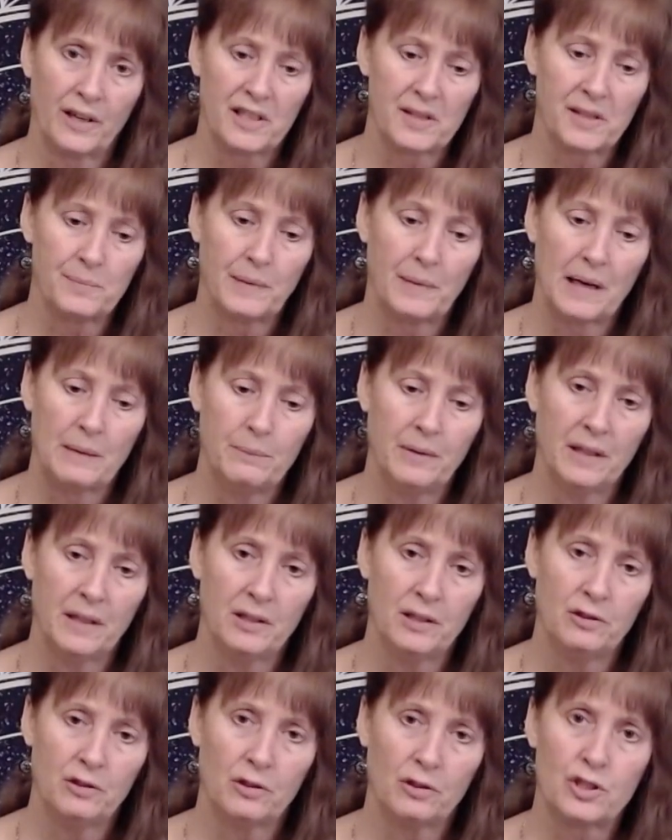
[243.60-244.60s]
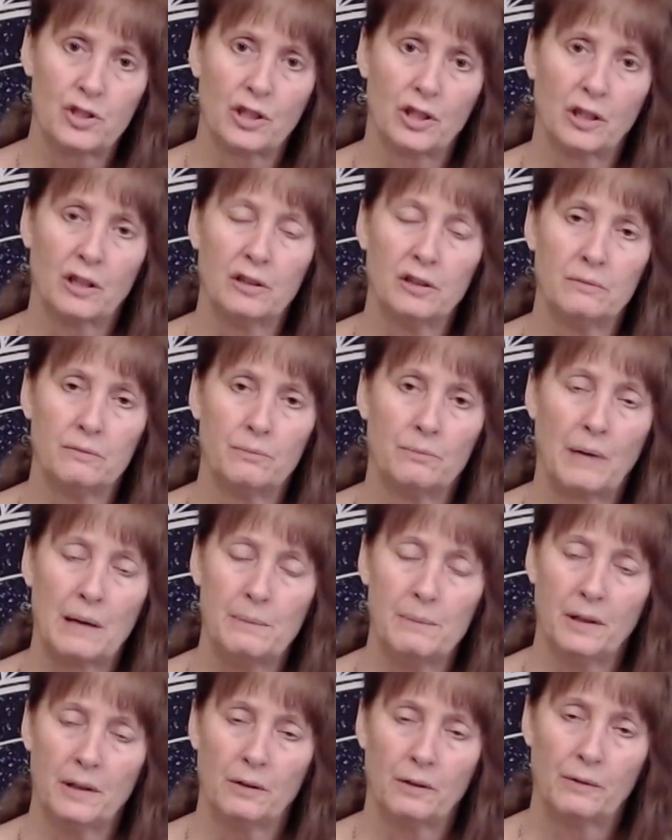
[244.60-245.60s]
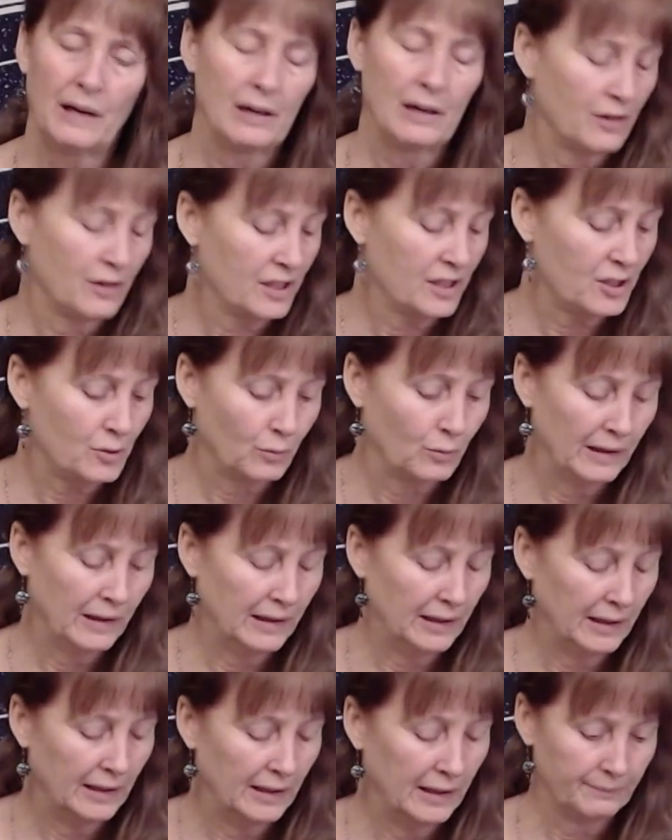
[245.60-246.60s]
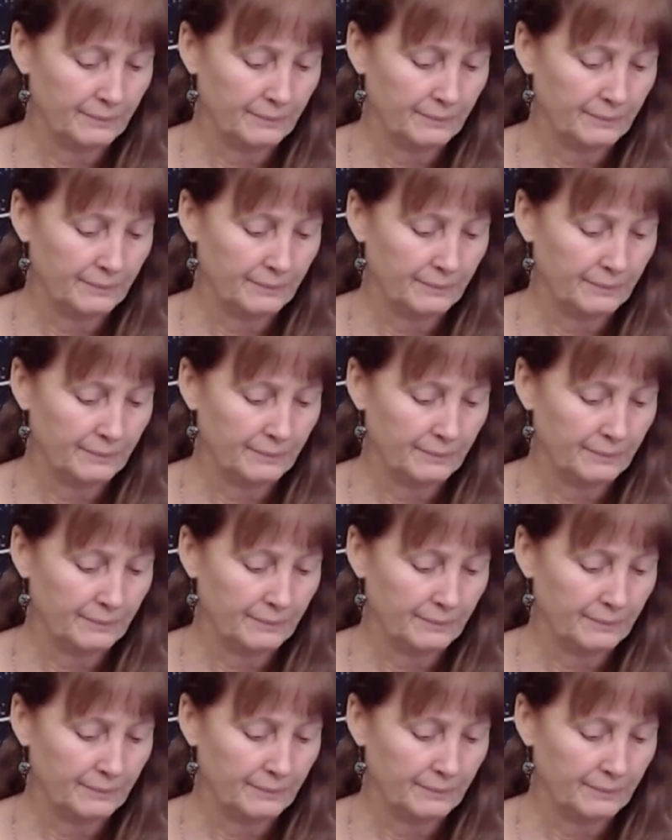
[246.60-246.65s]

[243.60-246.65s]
might be in your chart, might be around this reading.